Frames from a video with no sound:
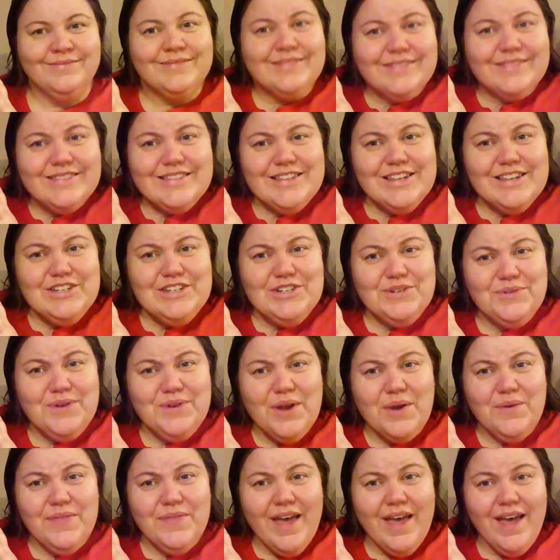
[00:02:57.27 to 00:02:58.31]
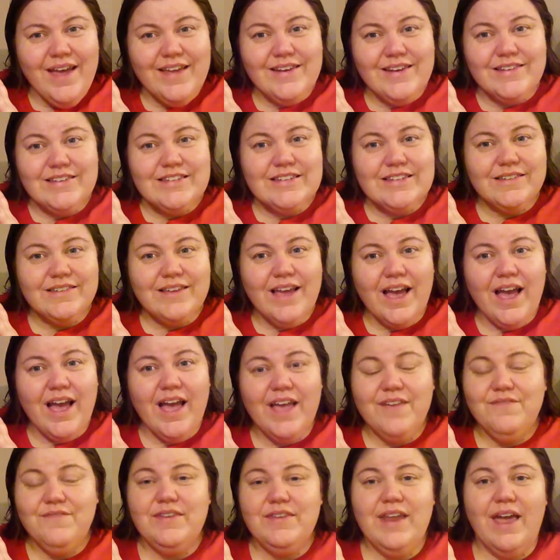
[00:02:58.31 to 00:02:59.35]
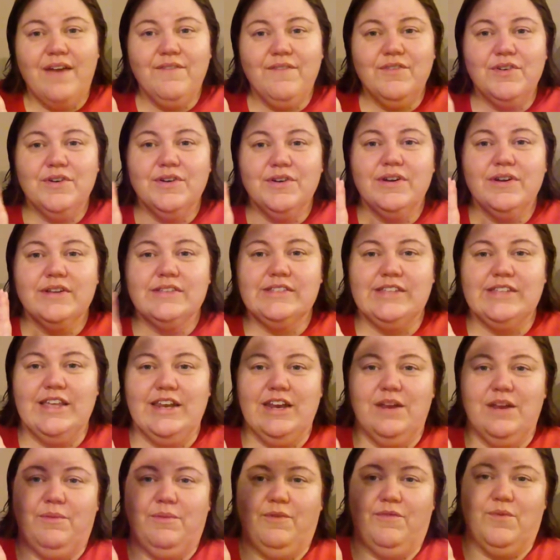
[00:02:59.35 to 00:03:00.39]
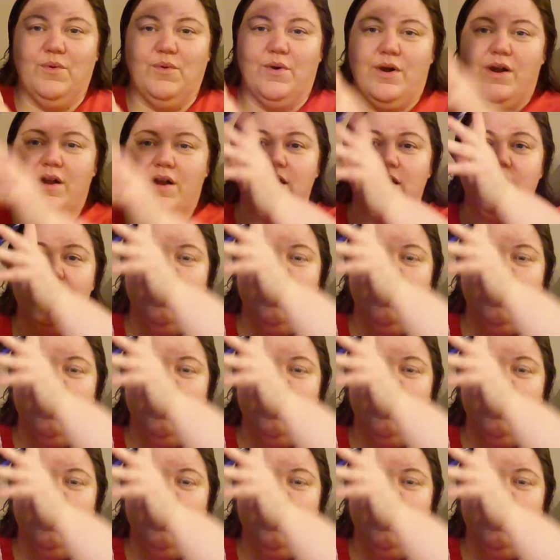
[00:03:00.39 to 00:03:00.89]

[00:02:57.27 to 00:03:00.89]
Did you know that? I've never seen it before.